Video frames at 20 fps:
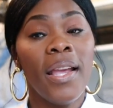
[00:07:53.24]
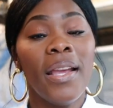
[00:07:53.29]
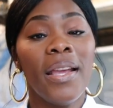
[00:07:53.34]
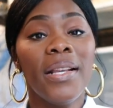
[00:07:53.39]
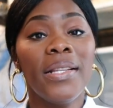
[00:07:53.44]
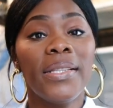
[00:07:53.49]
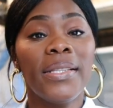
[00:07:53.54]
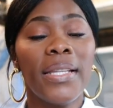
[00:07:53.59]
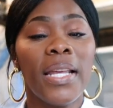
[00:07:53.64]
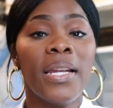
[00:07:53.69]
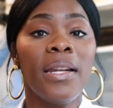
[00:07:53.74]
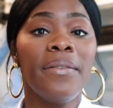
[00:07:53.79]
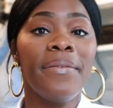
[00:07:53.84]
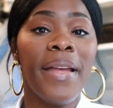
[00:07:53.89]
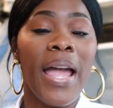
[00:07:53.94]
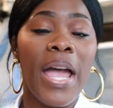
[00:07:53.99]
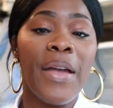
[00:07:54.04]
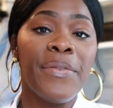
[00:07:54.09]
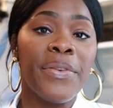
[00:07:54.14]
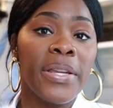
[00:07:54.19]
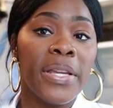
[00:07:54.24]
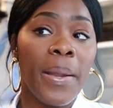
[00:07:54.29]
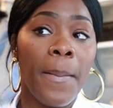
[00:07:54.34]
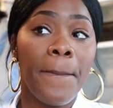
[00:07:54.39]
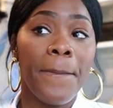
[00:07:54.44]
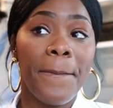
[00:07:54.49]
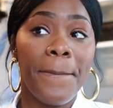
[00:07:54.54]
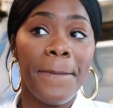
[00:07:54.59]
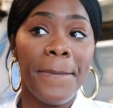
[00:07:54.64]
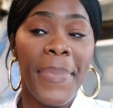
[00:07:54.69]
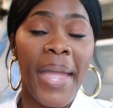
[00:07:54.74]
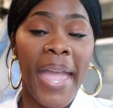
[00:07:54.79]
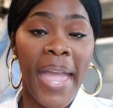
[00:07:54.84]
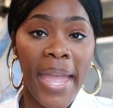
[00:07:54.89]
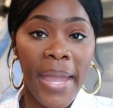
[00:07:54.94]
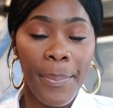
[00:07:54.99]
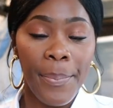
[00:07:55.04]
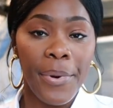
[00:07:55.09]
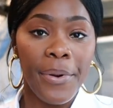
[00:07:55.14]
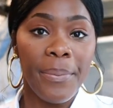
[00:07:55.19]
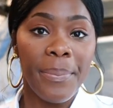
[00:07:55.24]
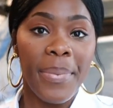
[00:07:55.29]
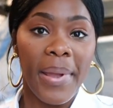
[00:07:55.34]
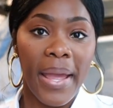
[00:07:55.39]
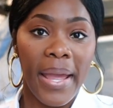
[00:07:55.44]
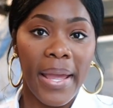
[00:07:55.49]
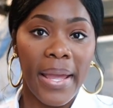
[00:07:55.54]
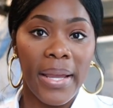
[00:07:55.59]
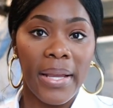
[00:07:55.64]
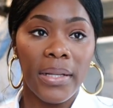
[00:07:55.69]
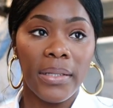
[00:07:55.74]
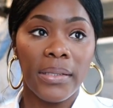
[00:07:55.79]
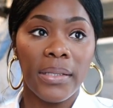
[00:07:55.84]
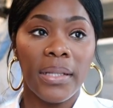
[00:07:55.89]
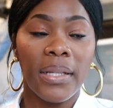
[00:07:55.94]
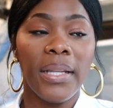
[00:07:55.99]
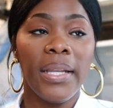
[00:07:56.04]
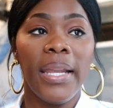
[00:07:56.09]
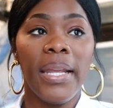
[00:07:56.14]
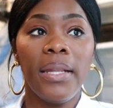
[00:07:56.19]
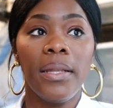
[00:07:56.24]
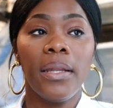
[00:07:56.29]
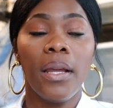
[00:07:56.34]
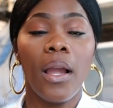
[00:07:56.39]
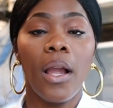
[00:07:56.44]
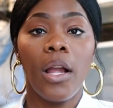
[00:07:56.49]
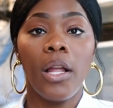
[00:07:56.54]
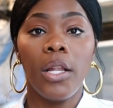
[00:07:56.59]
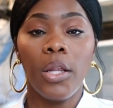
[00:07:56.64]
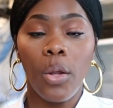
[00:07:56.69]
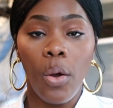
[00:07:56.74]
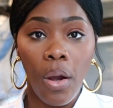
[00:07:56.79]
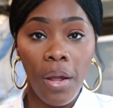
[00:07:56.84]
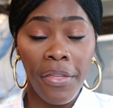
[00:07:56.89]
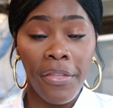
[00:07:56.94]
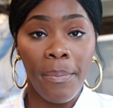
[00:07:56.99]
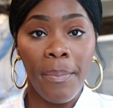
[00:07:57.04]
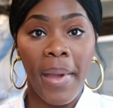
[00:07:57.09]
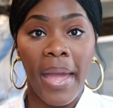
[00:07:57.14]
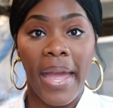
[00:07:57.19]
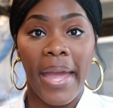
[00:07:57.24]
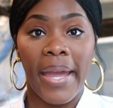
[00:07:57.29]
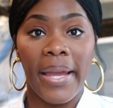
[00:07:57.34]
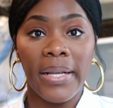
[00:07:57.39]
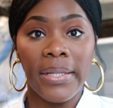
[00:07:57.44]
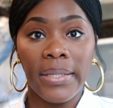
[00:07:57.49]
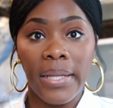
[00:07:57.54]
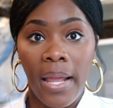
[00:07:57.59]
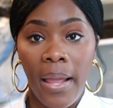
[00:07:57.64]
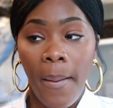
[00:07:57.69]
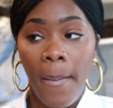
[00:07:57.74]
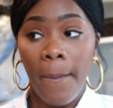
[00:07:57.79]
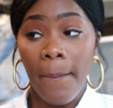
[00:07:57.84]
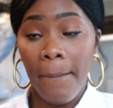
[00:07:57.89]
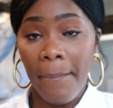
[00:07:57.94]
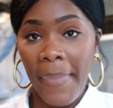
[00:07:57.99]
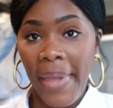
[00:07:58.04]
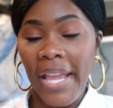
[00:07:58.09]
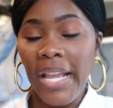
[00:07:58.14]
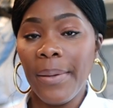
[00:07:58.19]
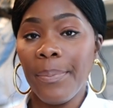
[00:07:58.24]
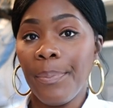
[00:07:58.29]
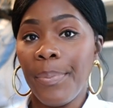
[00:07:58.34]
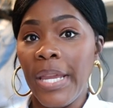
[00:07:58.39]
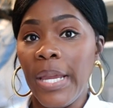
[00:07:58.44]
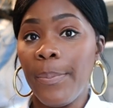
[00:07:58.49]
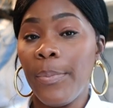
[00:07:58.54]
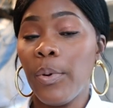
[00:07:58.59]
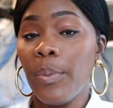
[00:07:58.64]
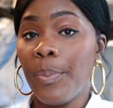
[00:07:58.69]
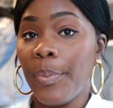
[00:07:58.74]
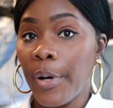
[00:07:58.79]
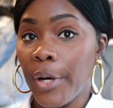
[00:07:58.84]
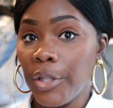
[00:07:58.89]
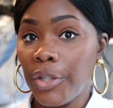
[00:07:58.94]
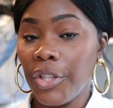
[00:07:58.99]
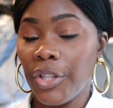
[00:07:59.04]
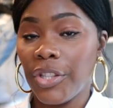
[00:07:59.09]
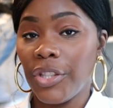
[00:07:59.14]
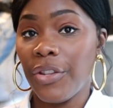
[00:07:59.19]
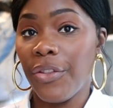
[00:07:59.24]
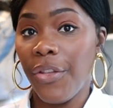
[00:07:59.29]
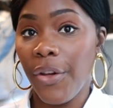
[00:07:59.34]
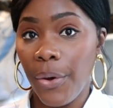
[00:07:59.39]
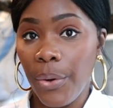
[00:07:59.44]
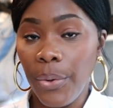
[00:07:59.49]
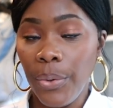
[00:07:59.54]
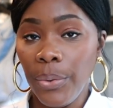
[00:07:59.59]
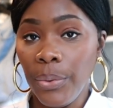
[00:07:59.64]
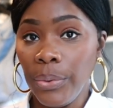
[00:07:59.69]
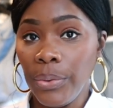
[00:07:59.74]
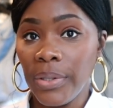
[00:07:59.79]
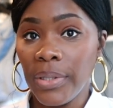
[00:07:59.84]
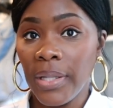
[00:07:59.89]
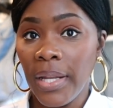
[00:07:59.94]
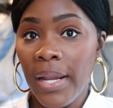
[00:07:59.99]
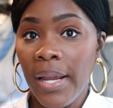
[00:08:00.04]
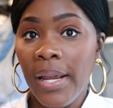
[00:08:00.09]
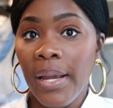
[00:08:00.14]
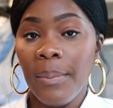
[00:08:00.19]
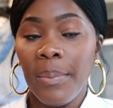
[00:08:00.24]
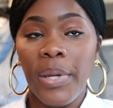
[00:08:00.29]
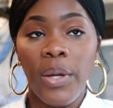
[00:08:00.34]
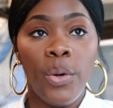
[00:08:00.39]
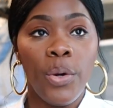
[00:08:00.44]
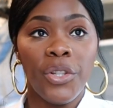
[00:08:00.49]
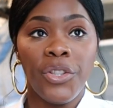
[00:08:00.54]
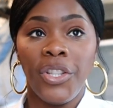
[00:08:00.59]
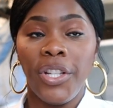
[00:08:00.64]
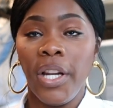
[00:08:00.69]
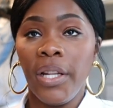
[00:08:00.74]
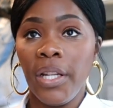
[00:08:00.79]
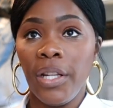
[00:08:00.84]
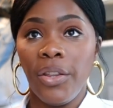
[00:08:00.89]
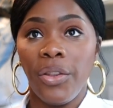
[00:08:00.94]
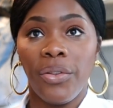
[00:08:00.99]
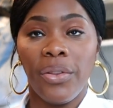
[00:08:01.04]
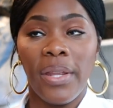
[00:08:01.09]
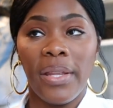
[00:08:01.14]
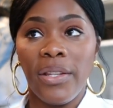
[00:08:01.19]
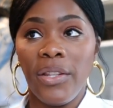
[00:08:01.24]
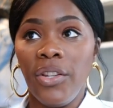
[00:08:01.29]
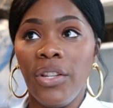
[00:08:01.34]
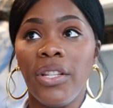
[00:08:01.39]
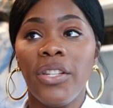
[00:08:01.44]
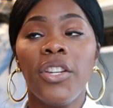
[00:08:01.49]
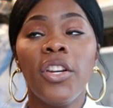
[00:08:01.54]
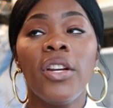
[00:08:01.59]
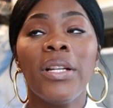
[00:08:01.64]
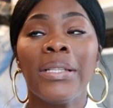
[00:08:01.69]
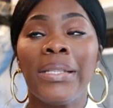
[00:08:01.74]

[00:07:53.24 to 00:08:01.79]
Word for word: Instead of having paper bags, get the cloth bags. Make people purchase those because you're gonna you, you're